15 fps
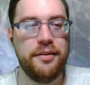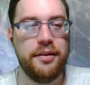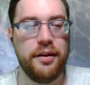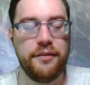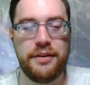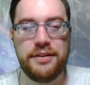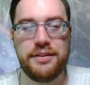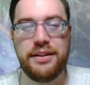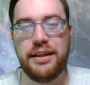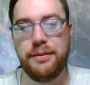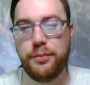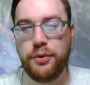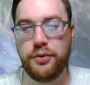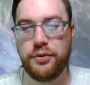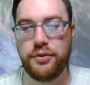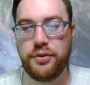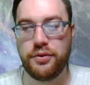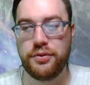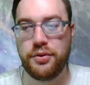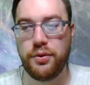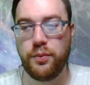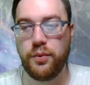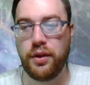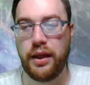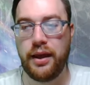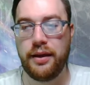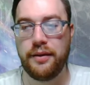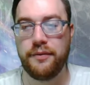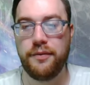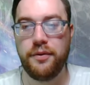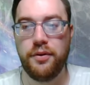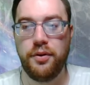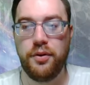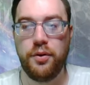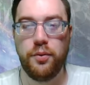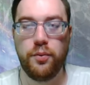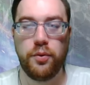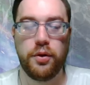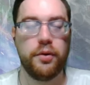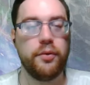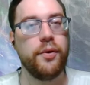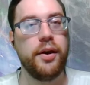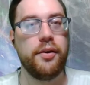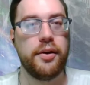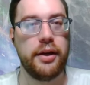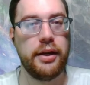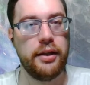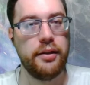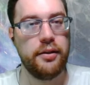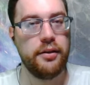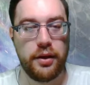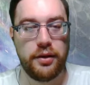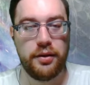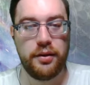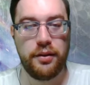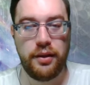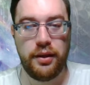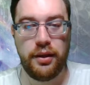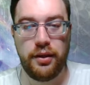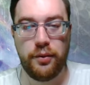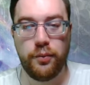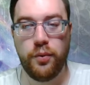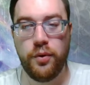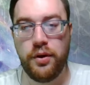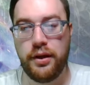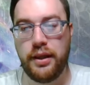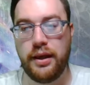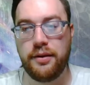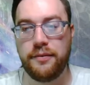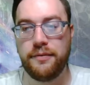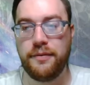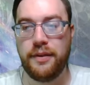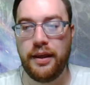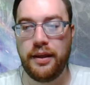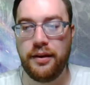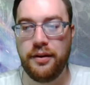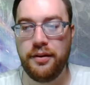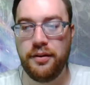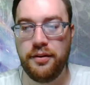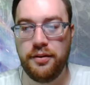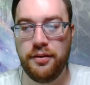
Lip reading: of these theme boosters will have 1 rare in it, but the 1 out of 10